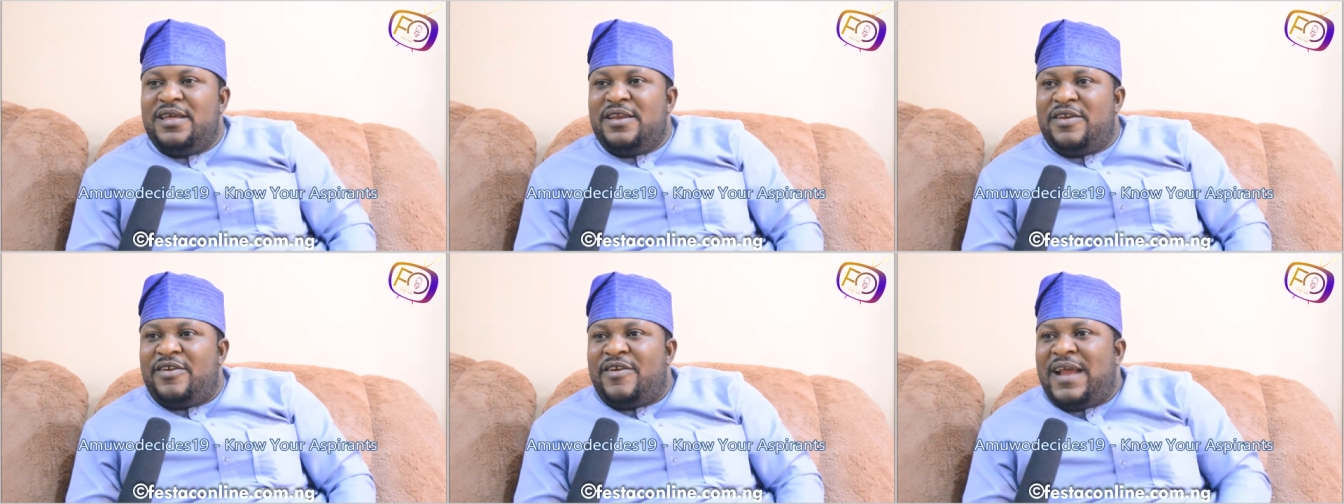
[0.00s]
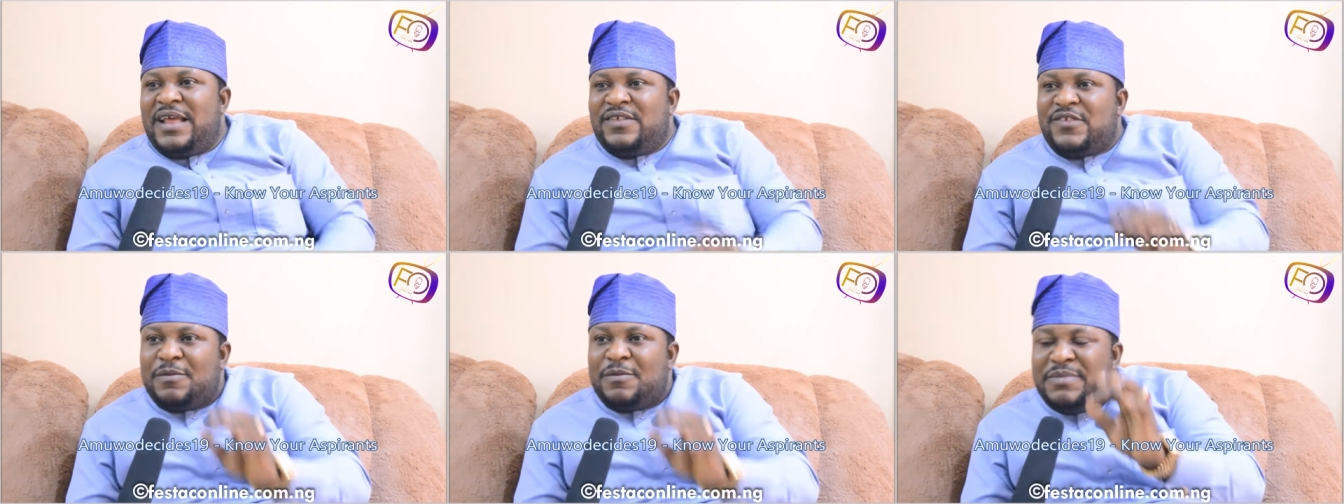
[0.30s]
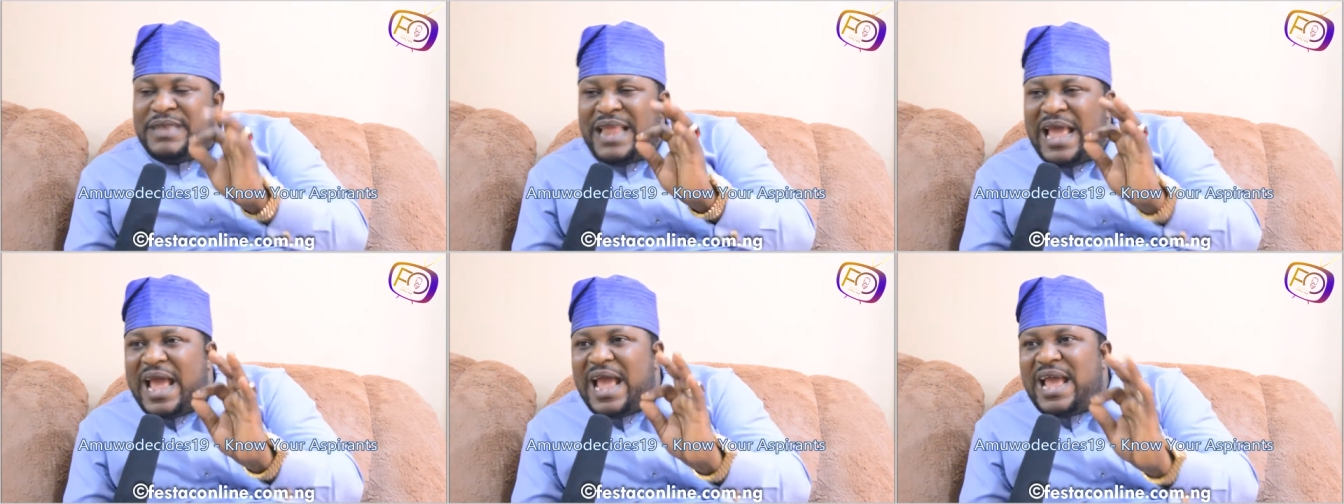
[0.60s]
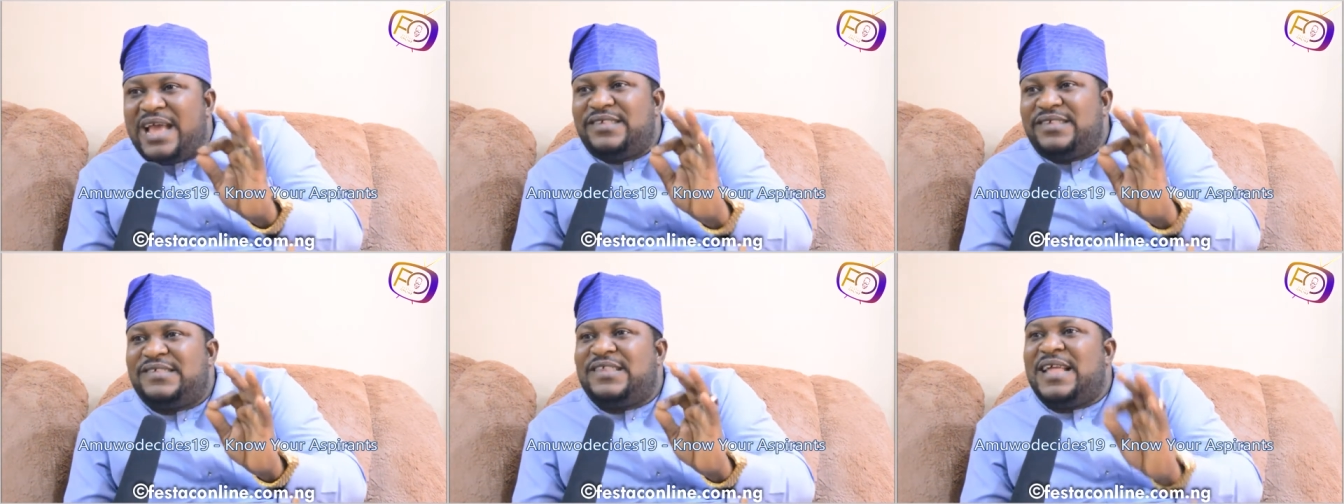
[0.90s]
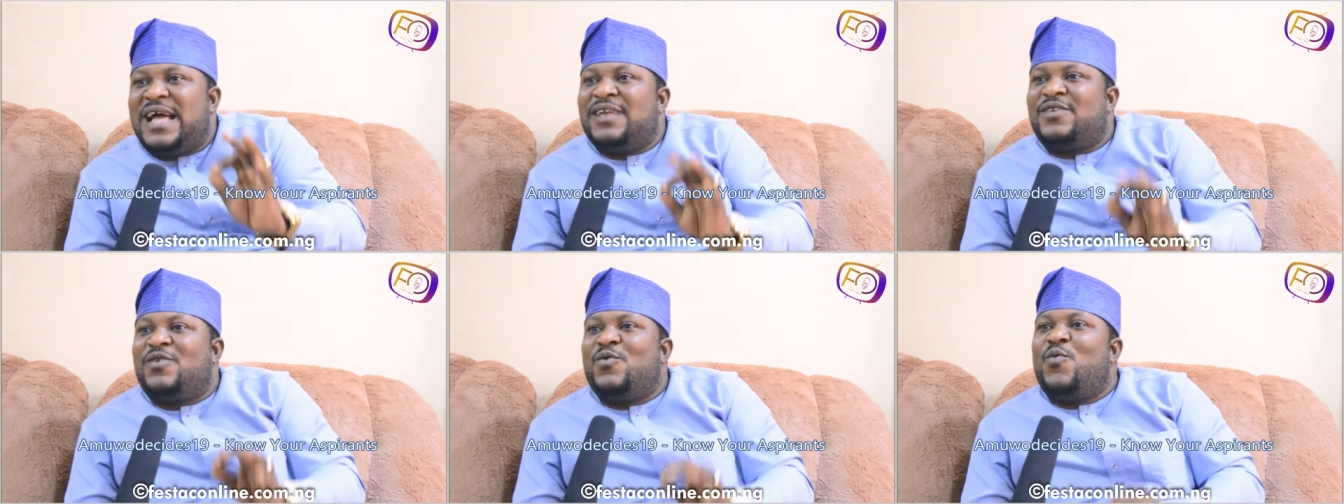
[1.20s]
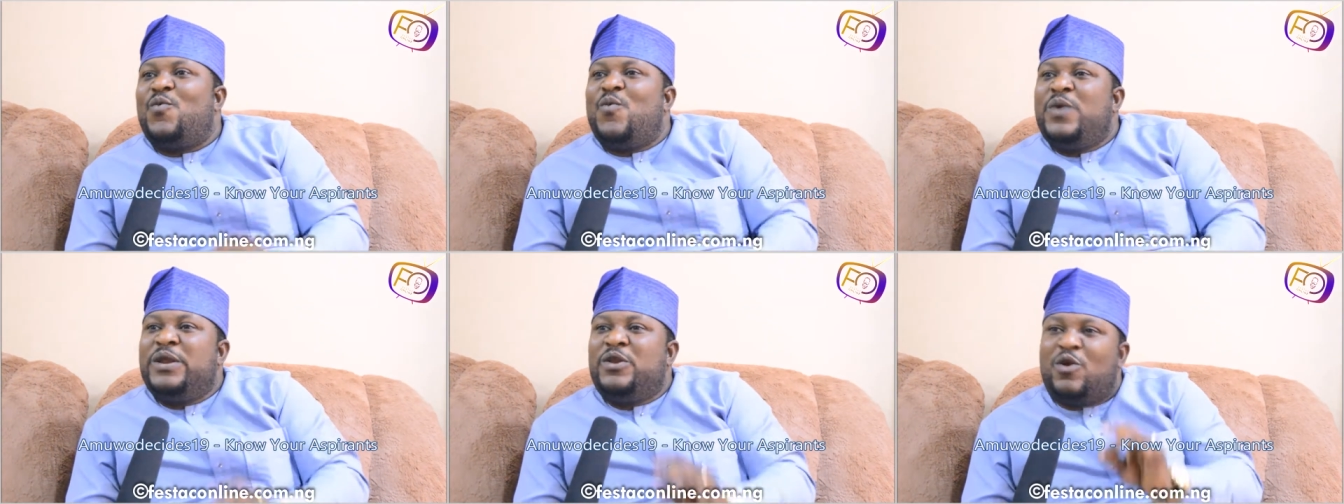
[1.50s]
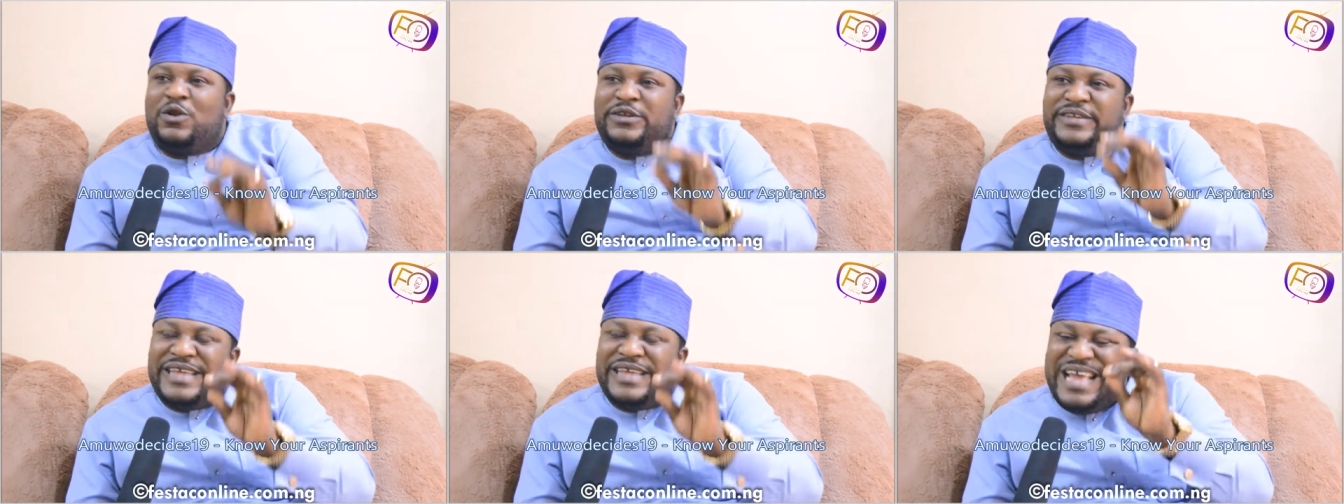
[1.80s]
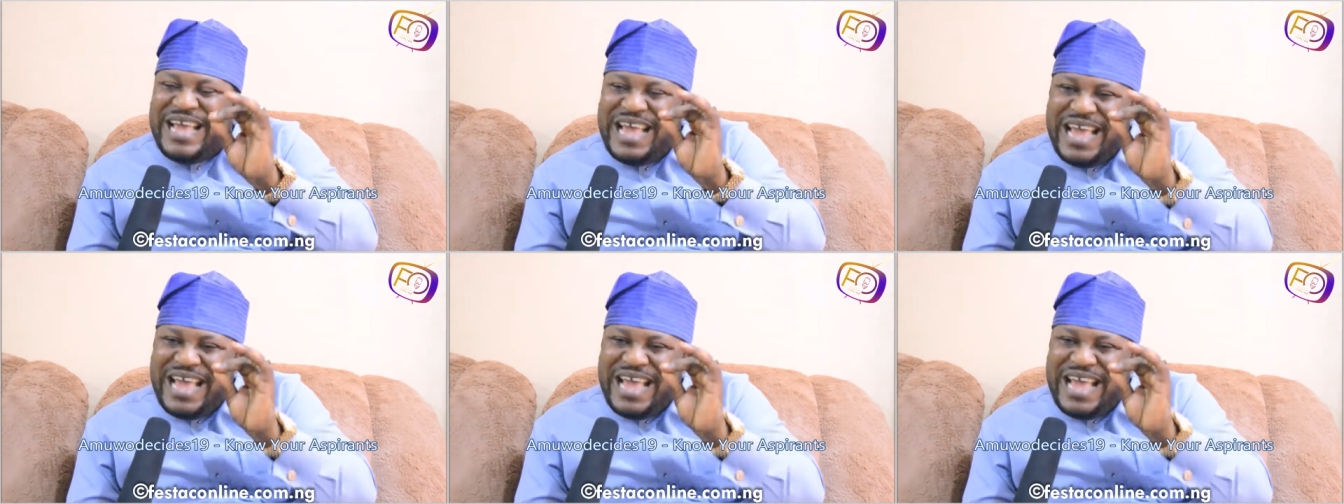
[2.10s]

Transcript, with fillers: there are some days that we don't